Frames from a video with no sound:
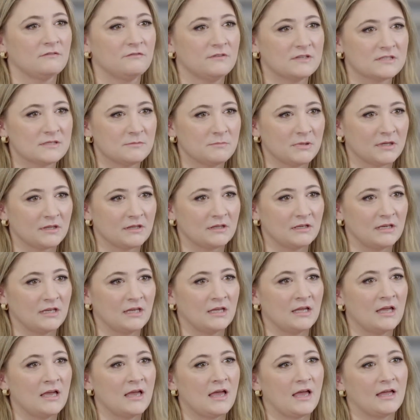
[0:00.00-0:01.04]

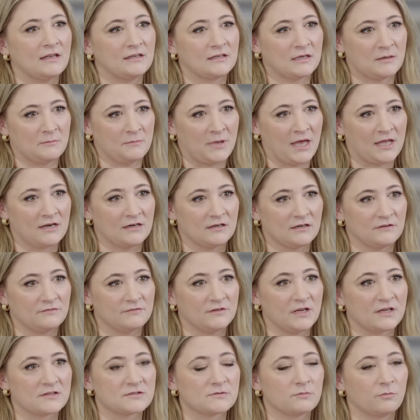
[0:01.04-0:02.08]
visibility and
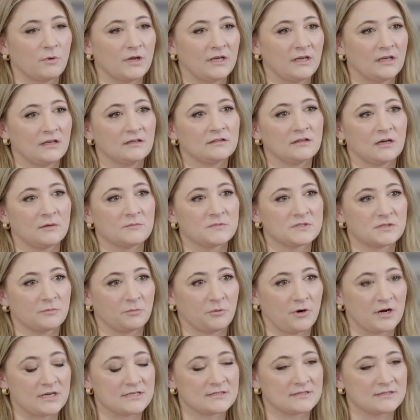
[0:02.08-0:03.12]
competitiveness when it comes to
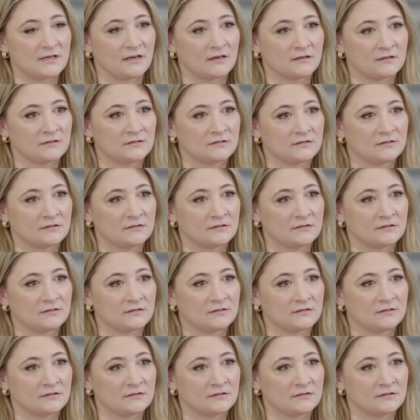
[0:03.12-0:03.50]
pricing?